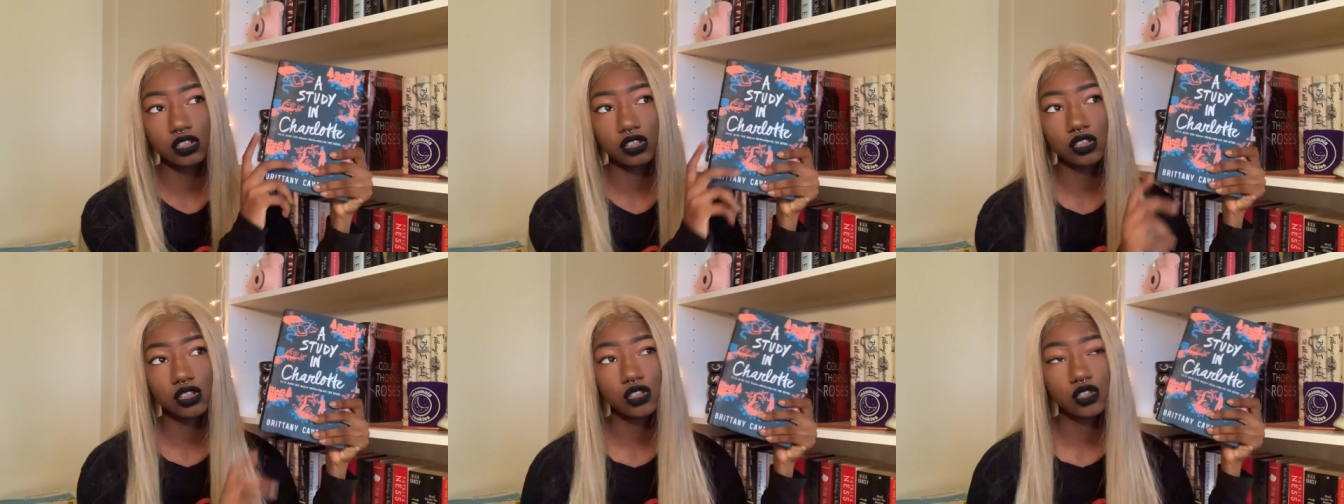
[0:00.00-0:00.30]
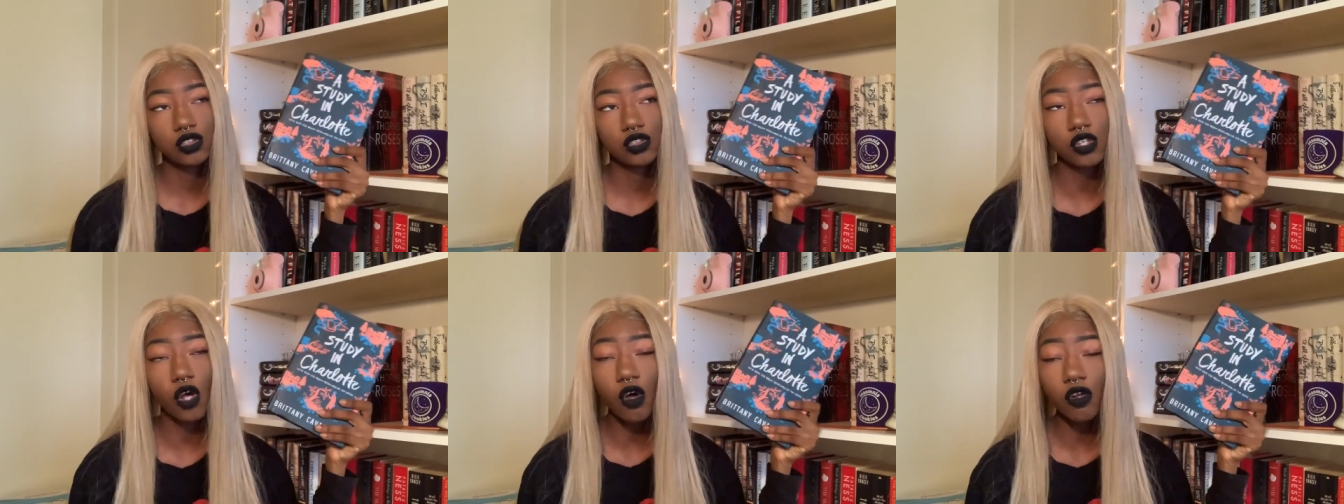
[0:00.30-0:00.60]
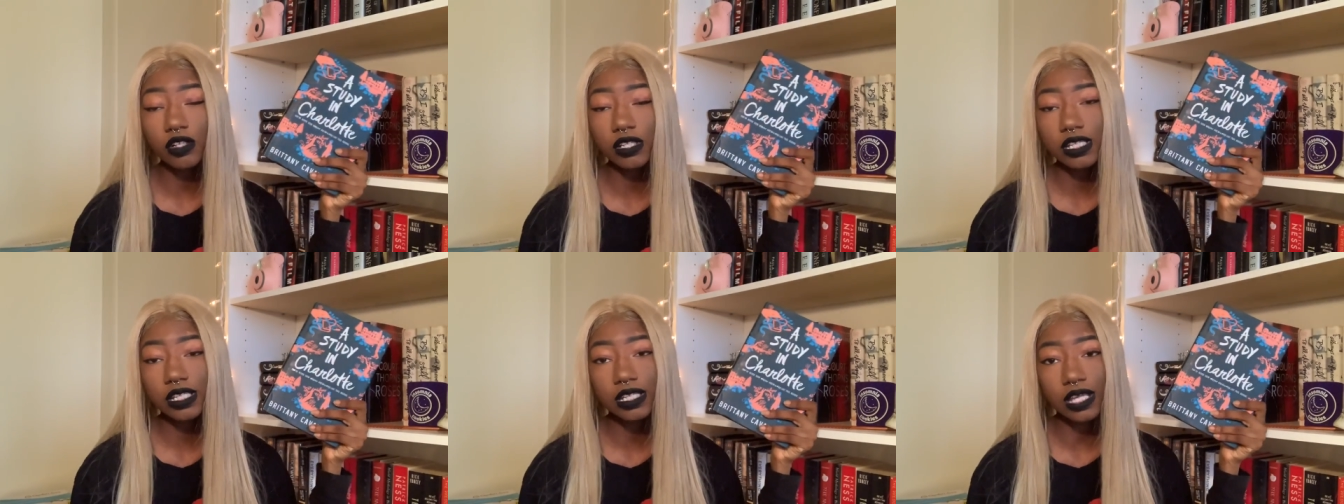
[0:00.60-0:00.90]

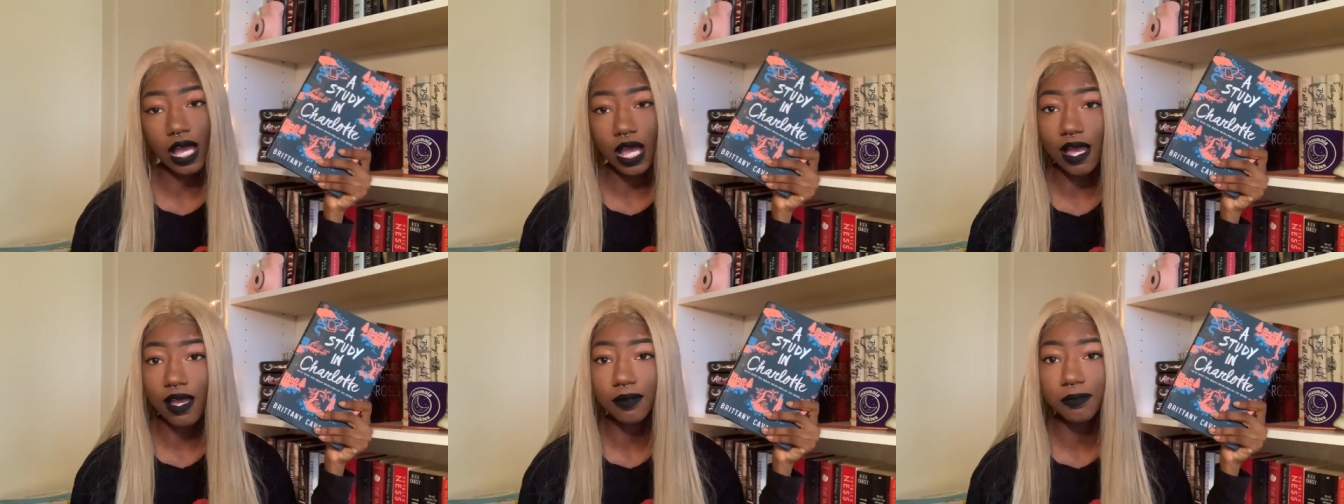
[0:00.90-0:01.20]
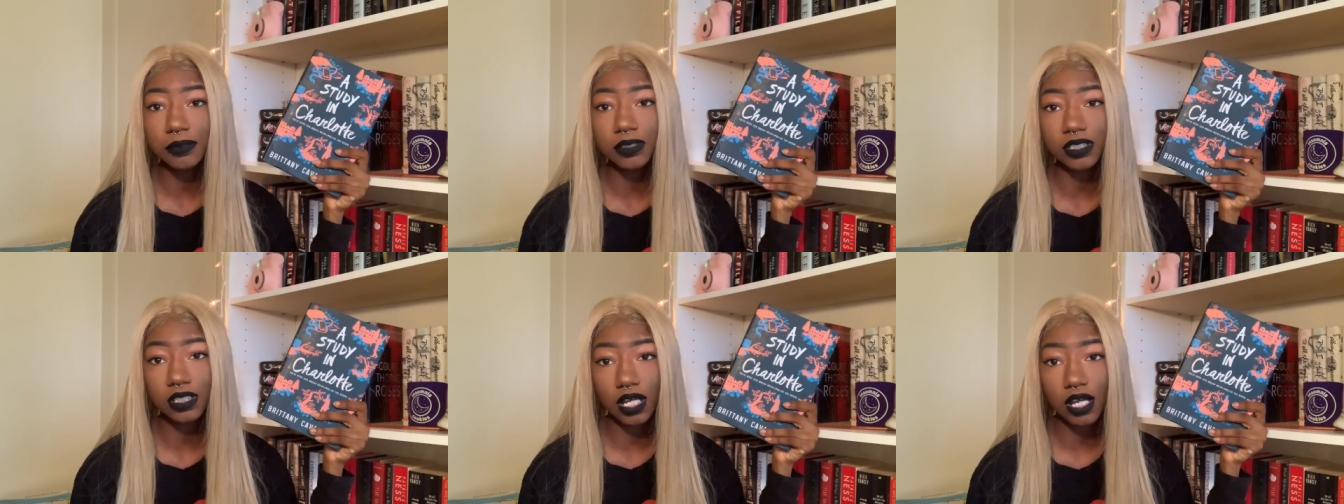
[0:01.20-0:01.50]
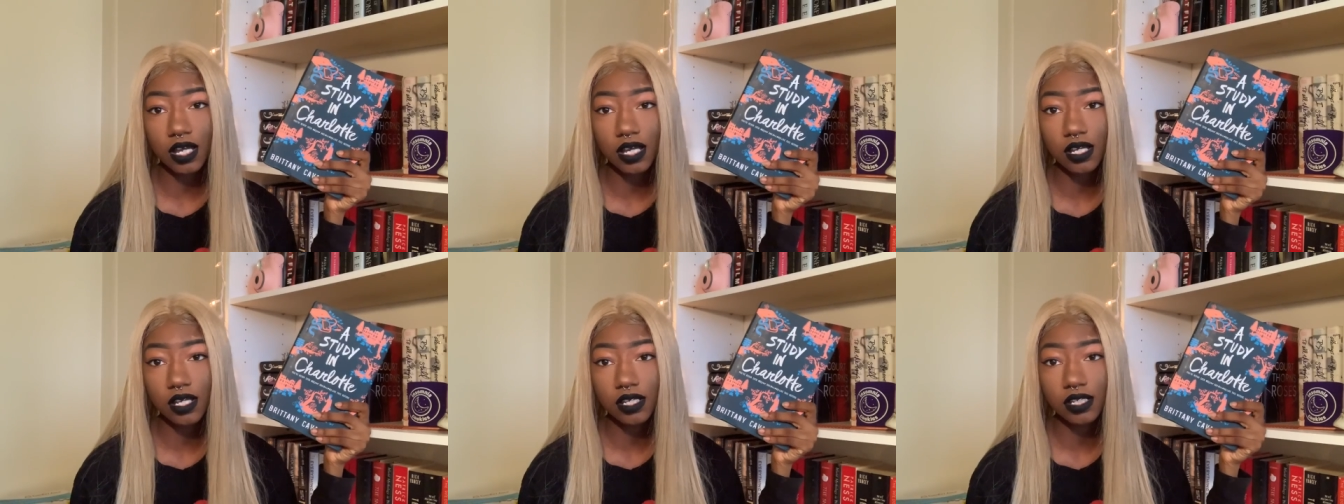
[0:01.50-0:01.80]
solely got
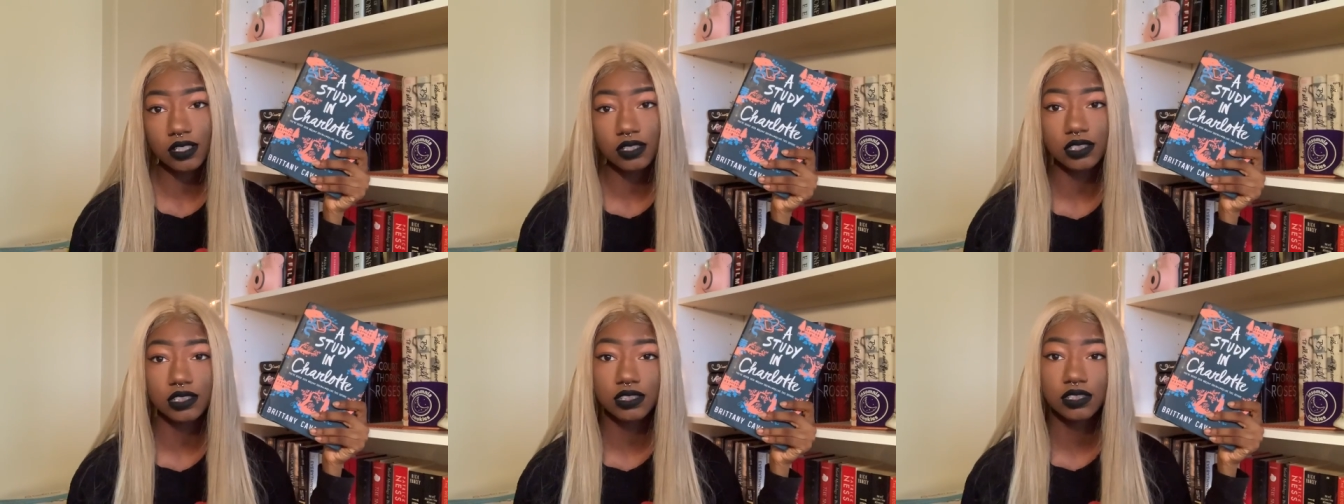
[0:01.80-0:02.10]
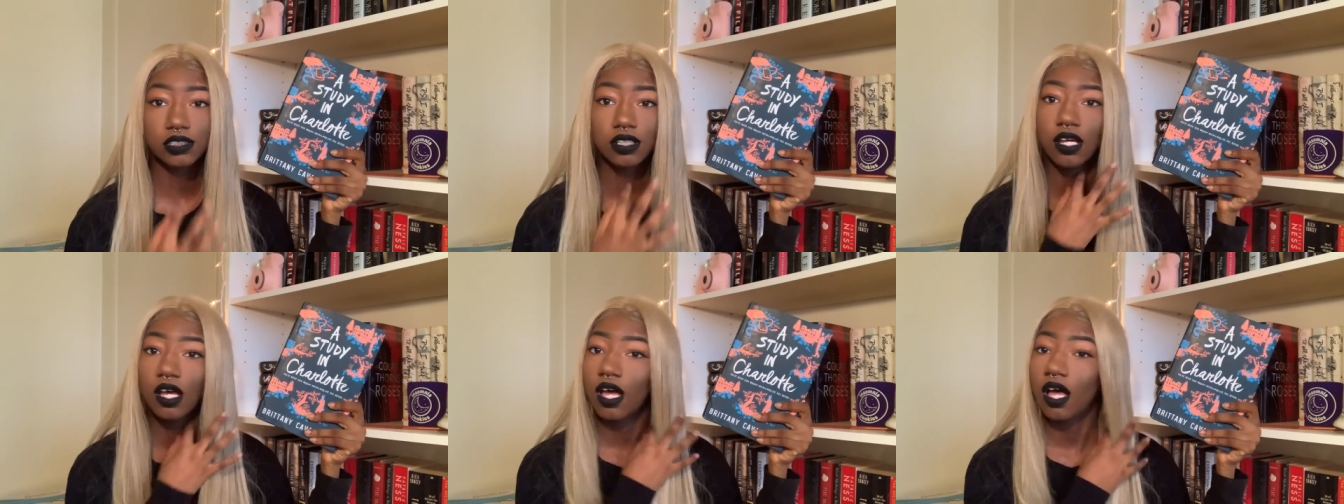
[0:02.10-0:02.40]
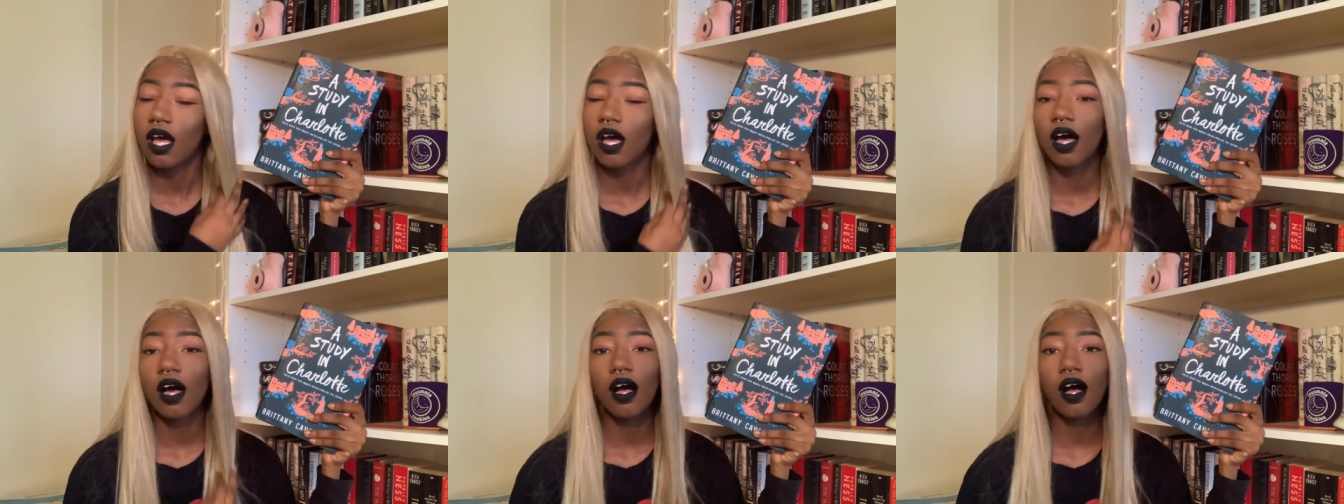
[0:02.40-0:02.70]
because
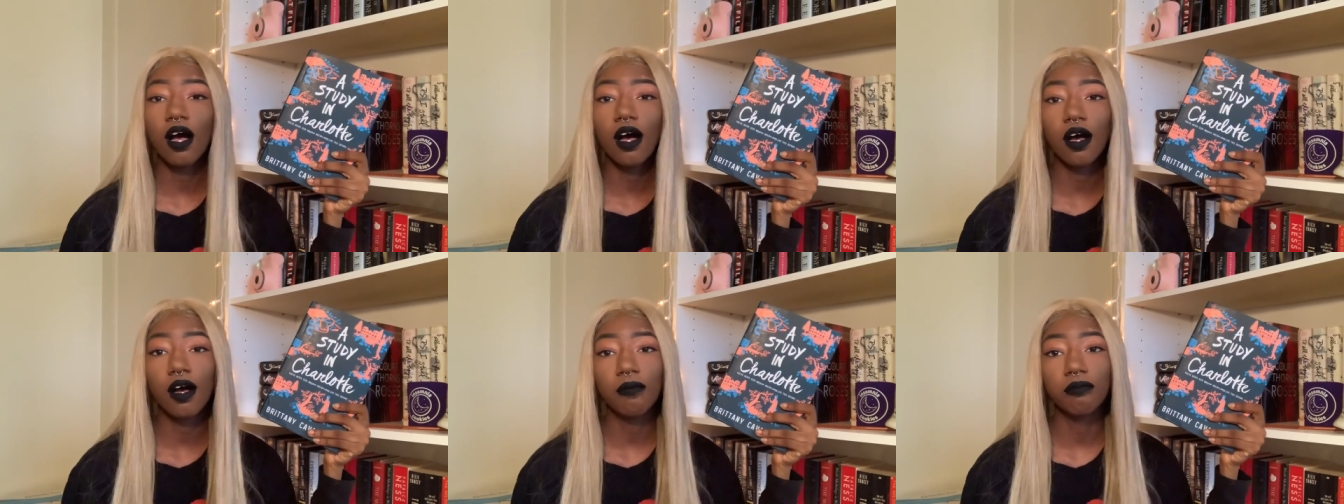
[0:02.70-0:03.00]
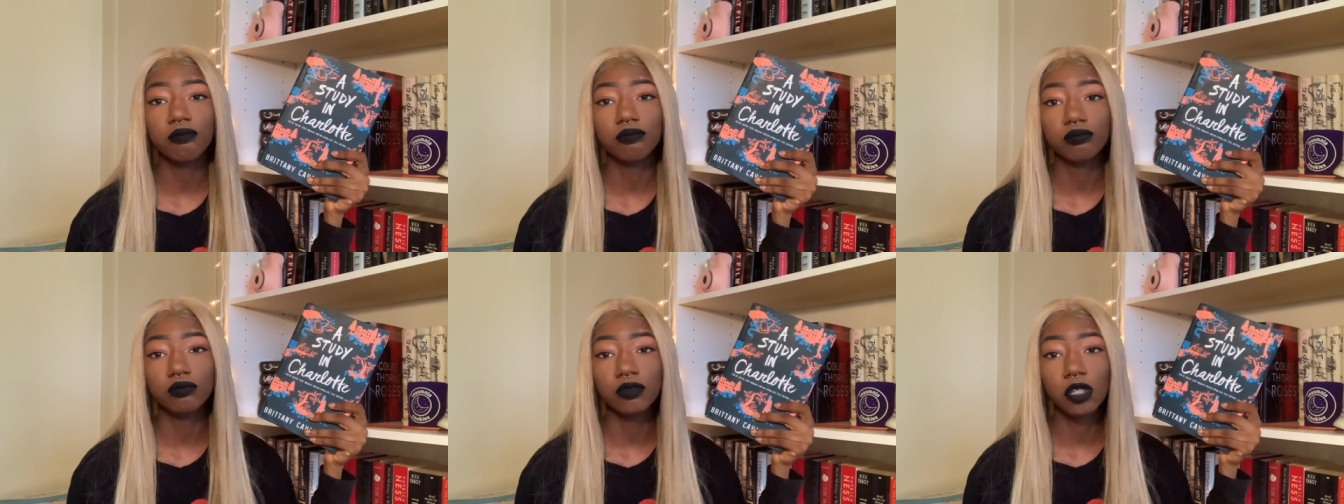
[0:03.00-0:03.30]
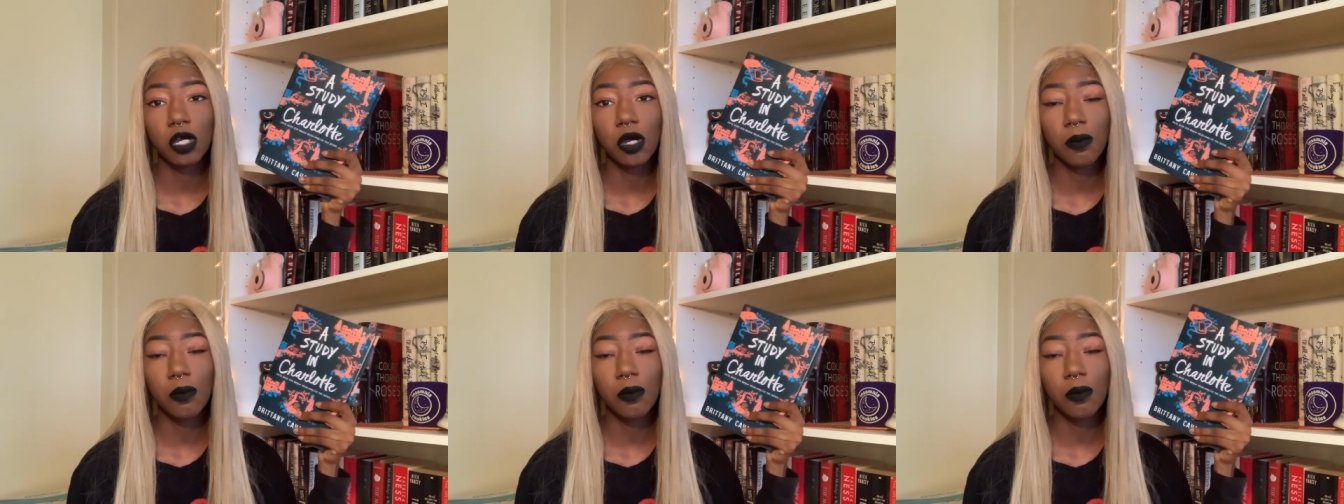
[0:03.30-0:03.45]
because